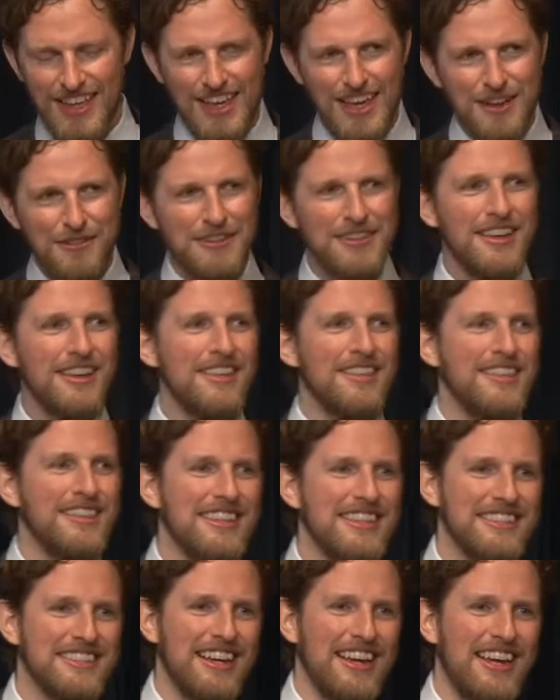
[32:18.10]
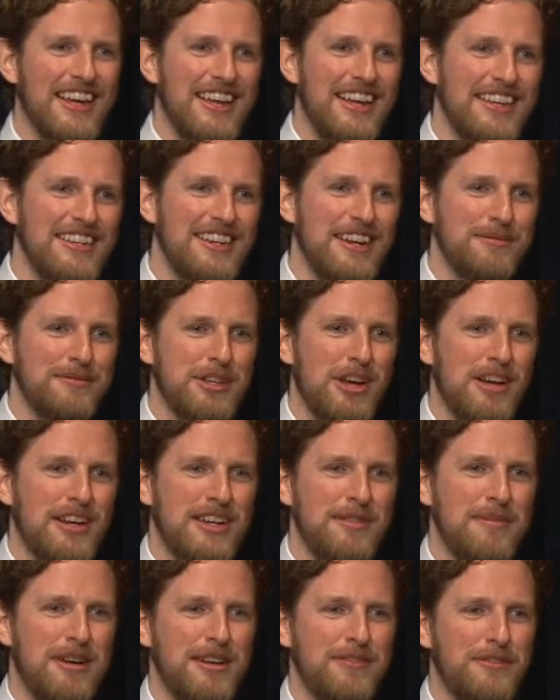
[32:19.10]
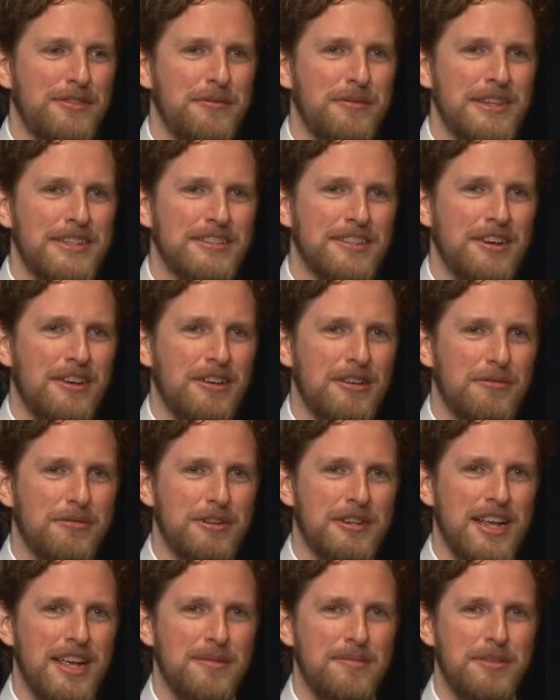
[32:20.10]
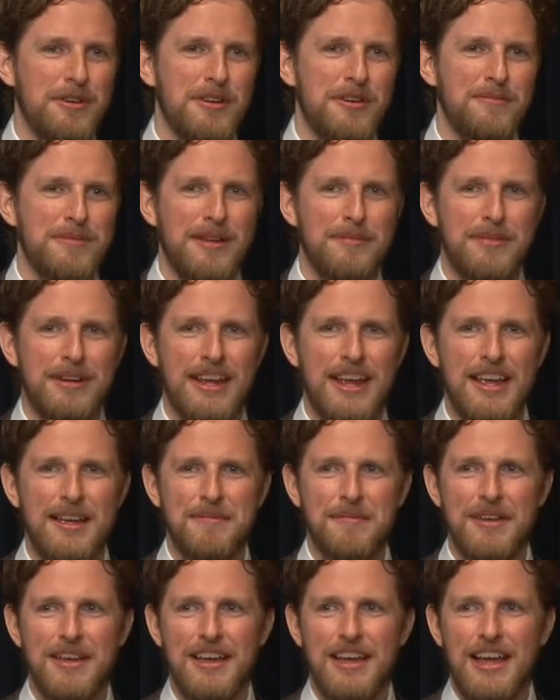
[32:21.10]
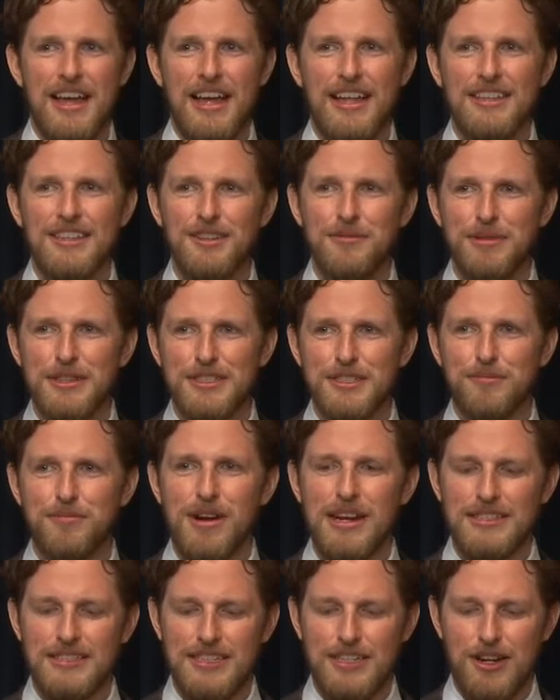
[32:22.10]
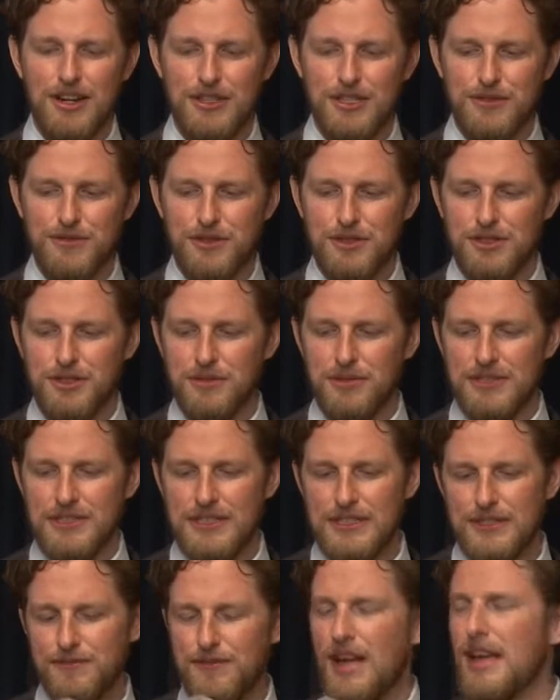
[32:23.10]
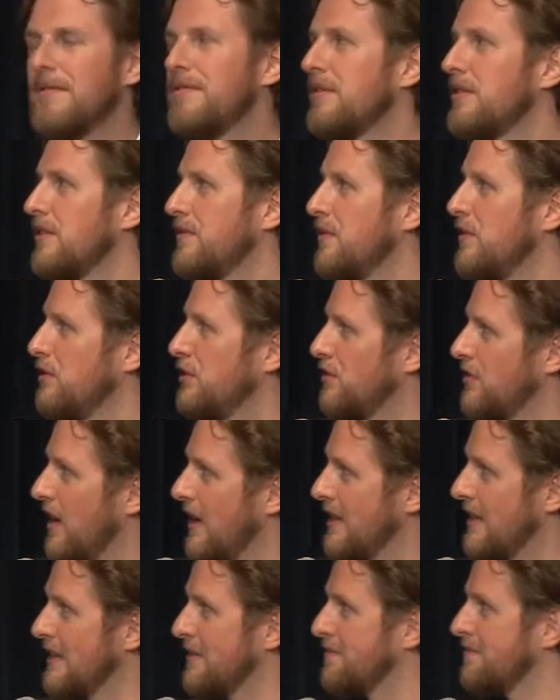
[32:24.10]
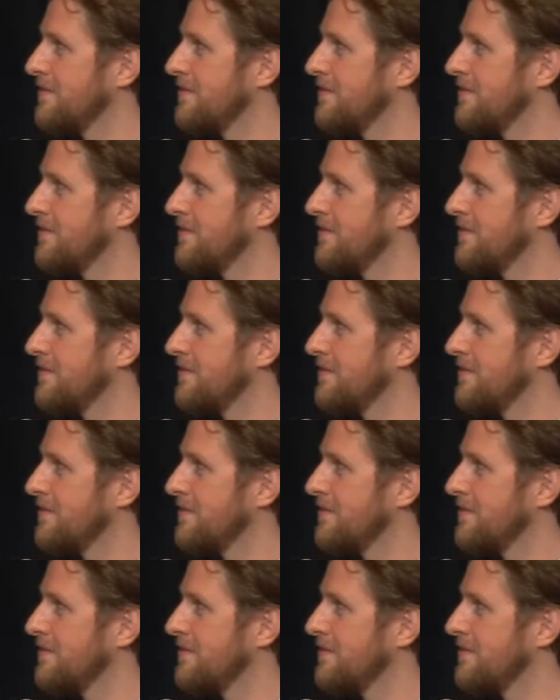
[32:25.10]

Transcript: One of the other things I ended up talking about a few weeks ago at WordCamp Europe that became a little bit surprisingly controversial was this Five for the Future idea.